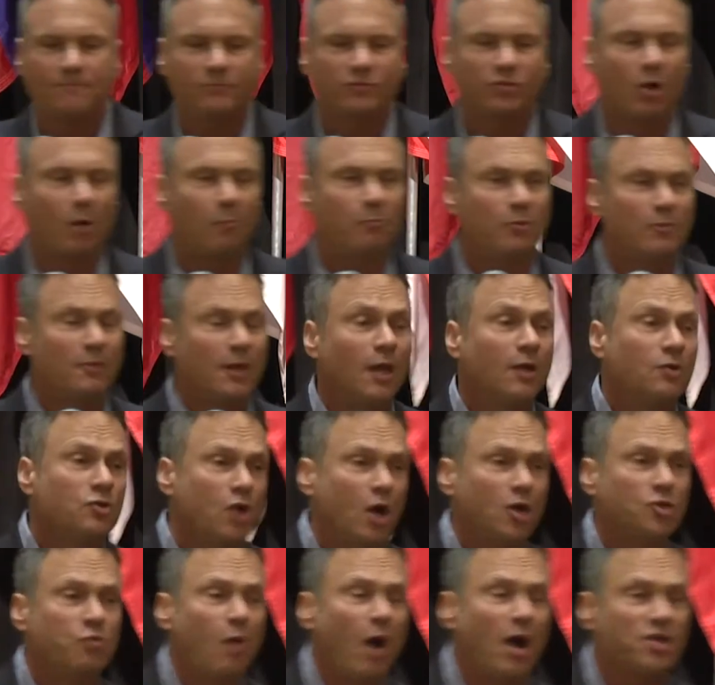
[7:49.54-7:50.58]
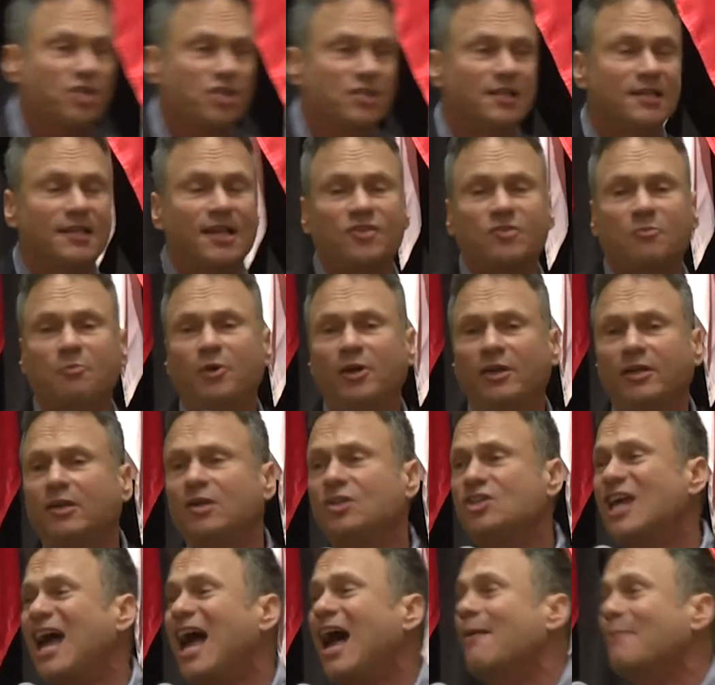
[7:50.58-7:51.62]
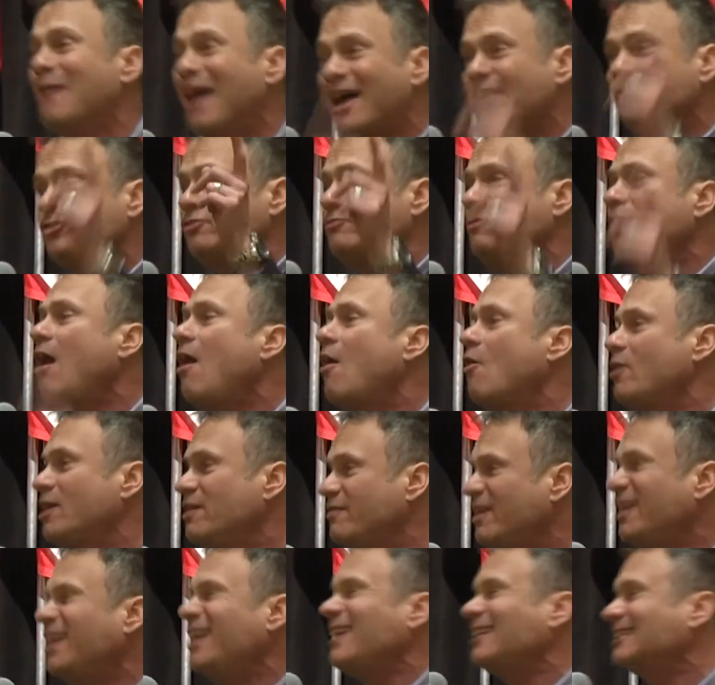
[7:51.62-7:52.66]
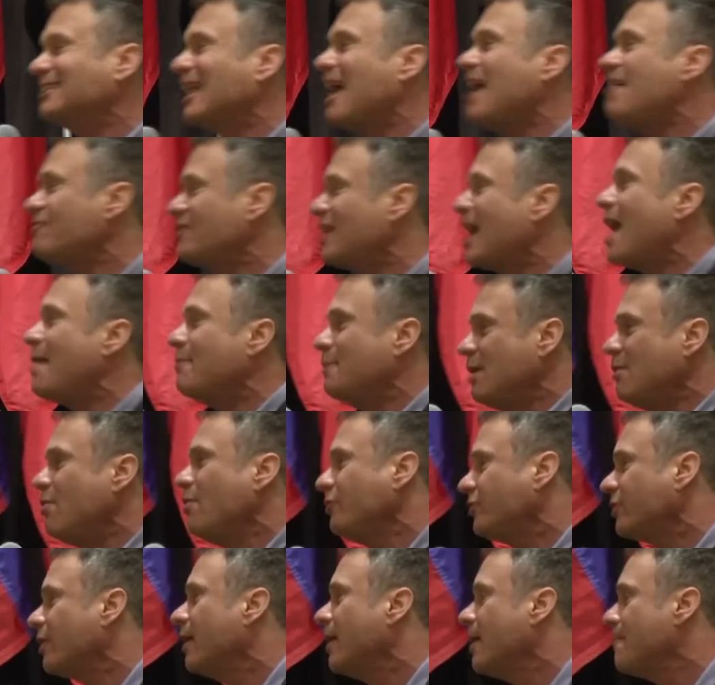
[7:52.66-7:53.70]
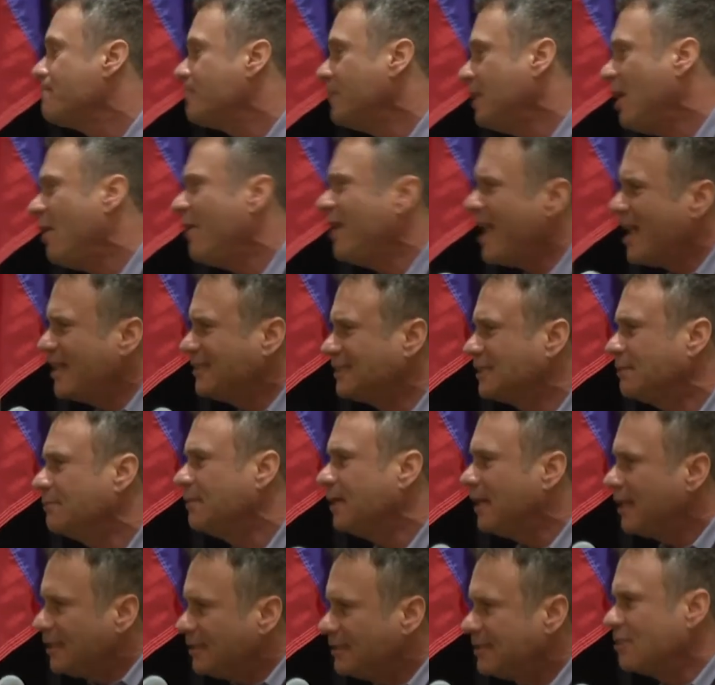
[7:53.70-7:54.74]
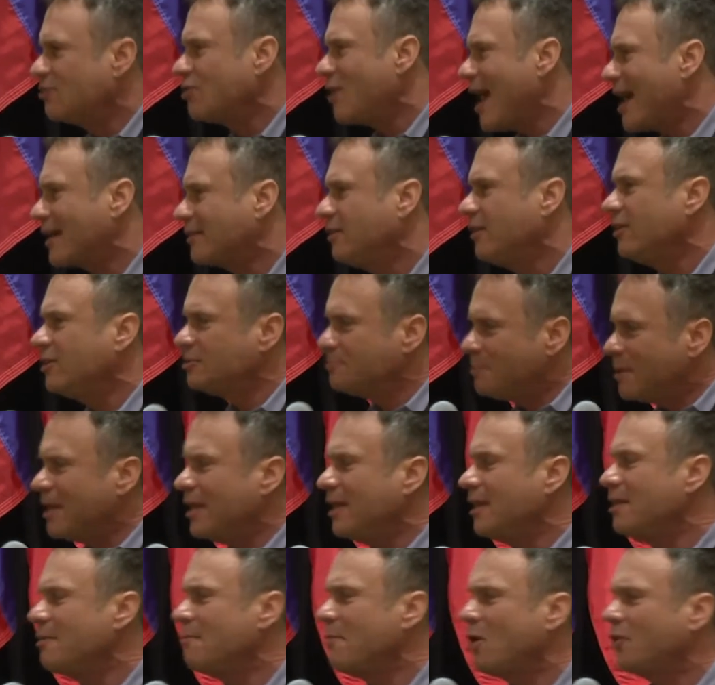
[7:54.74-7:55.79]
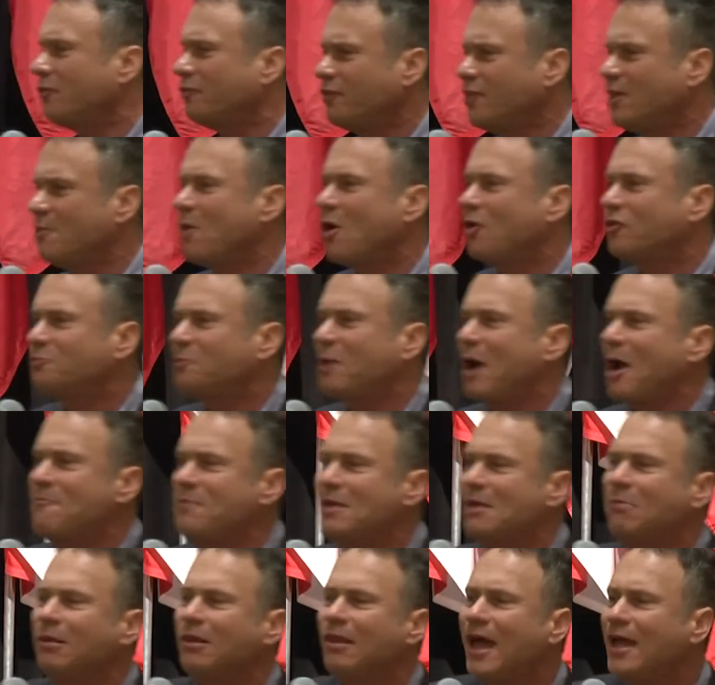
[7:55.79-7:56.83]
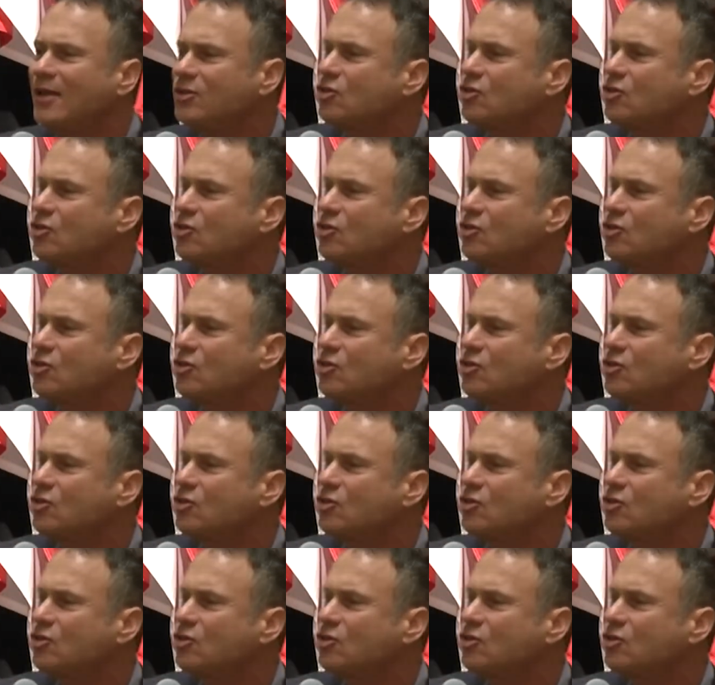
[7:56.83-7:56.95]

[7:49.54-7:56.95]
So George Washington does a pretty good job, as you know, even in his lifetime. He was, you know, he had some detractors, but in the mo for the most part, people liked